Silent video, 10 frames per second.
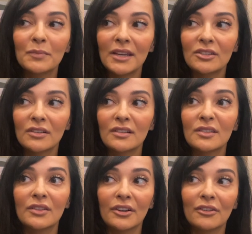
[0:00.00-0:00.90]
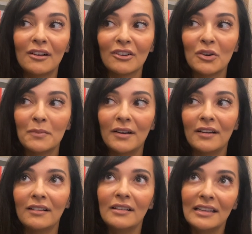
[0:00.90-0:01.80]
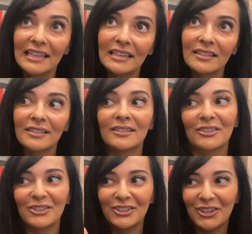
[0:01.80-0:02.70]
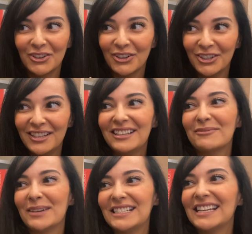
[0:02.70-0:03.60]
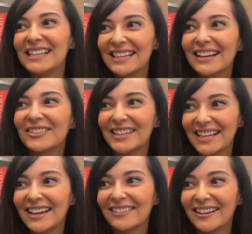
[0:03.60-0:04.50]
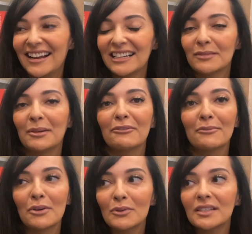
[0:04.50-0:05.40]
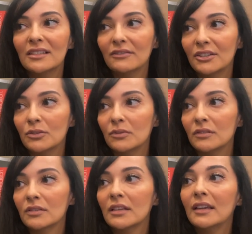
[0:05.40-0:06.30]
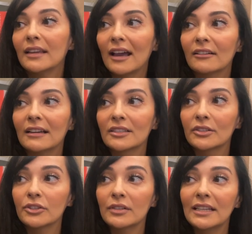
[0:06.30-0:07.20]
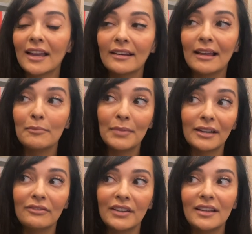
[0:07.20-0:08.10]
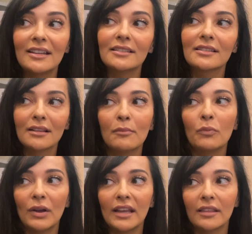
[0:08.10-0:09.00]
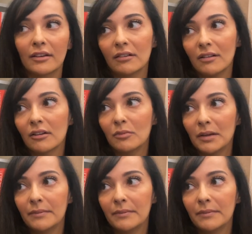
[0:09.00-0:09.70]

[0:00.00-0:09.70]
patients, their glaucoma is cured by mm-hmm. taking out the cataract, but for mm-hmm. most individuals, cataract surgery can benefit in some way their glaucoma.